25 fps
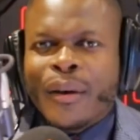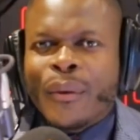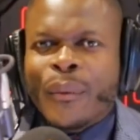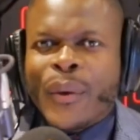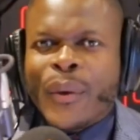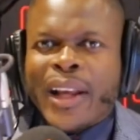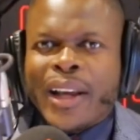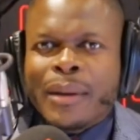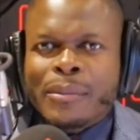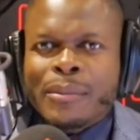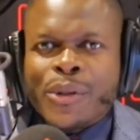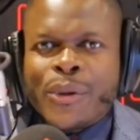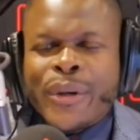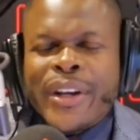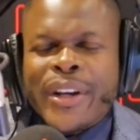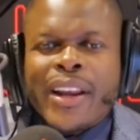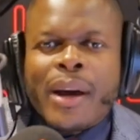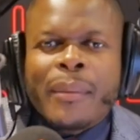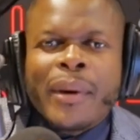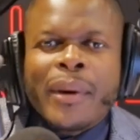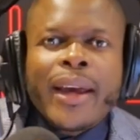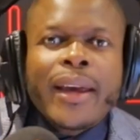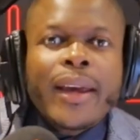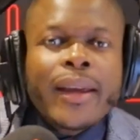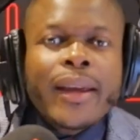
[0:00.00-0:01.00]
Welcome to
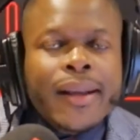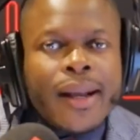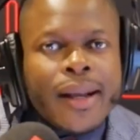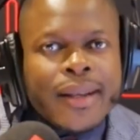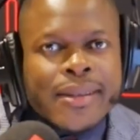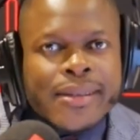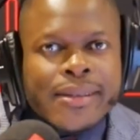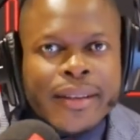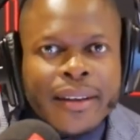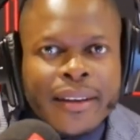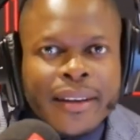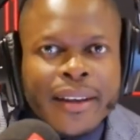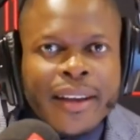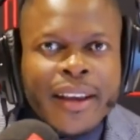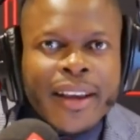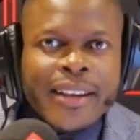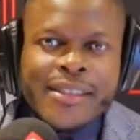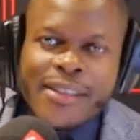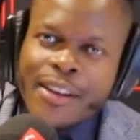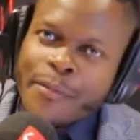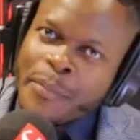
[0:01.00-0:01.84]
Indaba Ekakasini. As